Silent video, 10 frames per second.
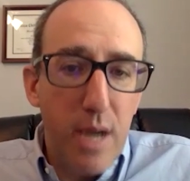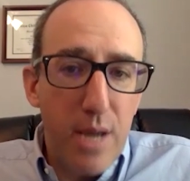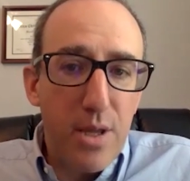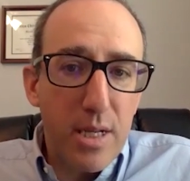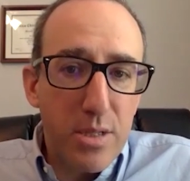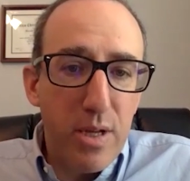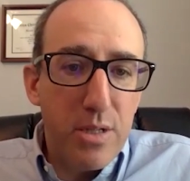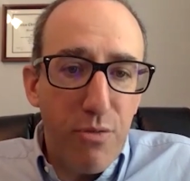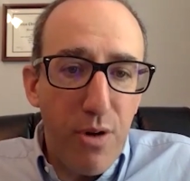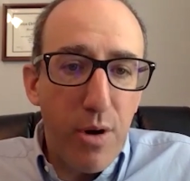I think
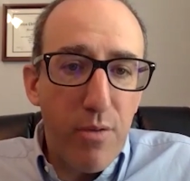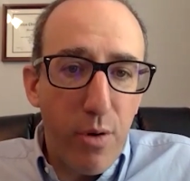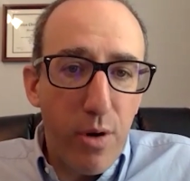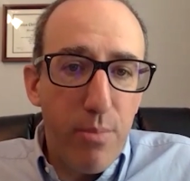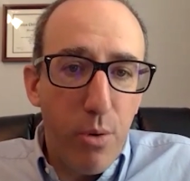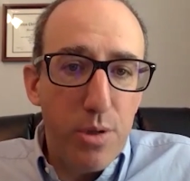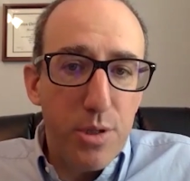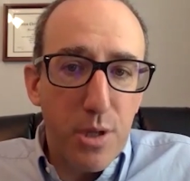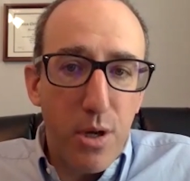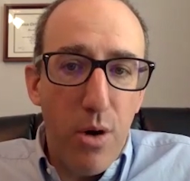it's very, very important
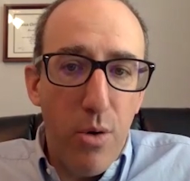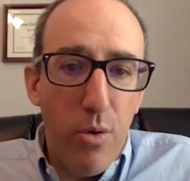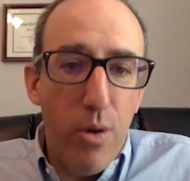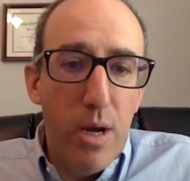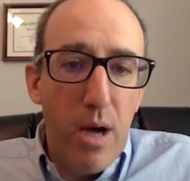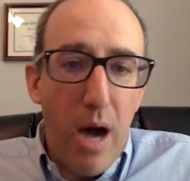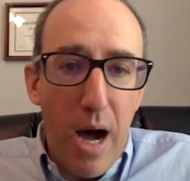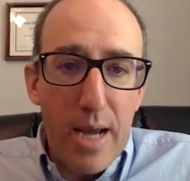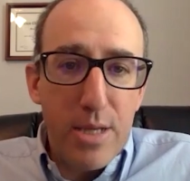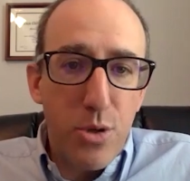to go
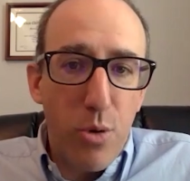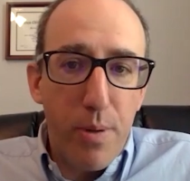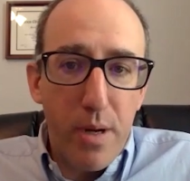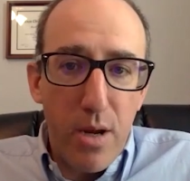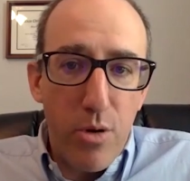eyes open,